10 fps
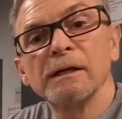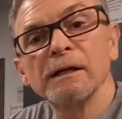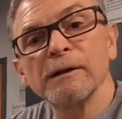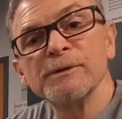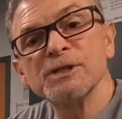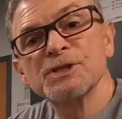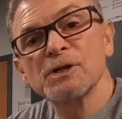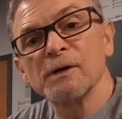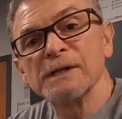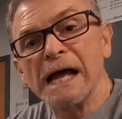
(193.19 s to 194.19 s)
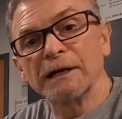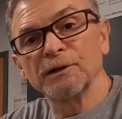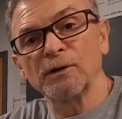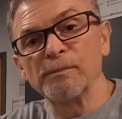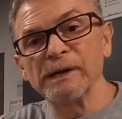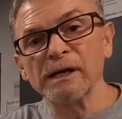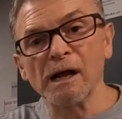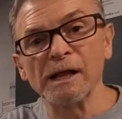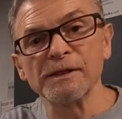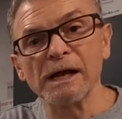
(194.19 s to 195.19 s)
Let me just turn that a little bit
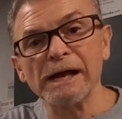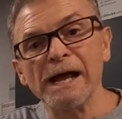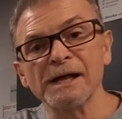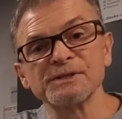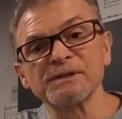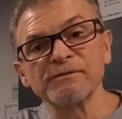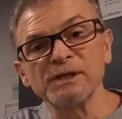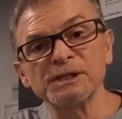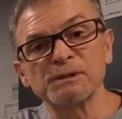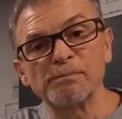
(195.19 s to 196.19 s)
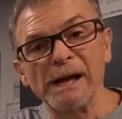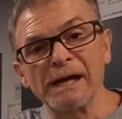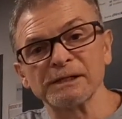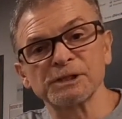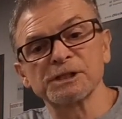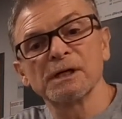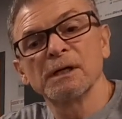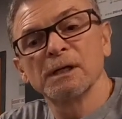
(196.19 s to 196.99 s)
on the ends of each bench.